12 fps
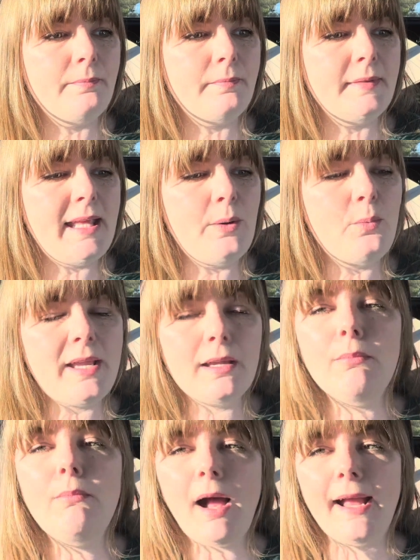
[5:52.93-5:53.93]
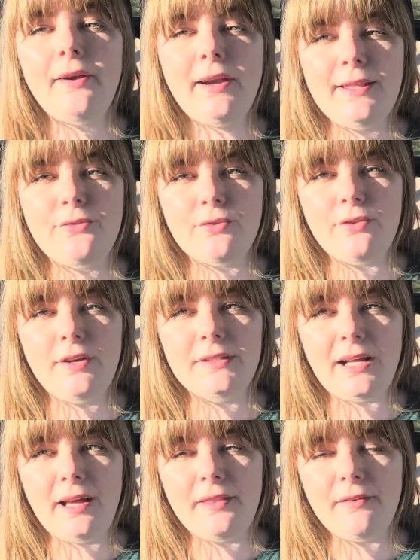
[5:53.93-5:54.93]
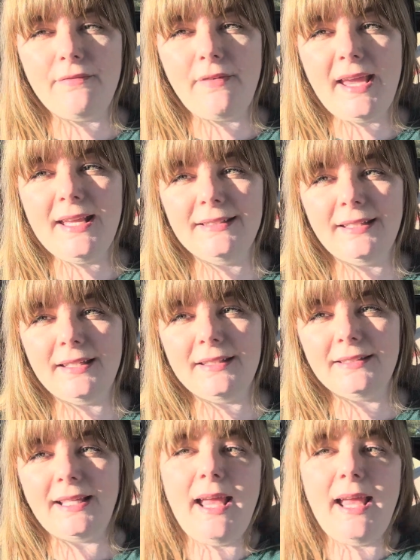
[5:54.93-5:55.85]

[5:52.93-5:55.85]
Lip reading: then we can migrate through those other phases.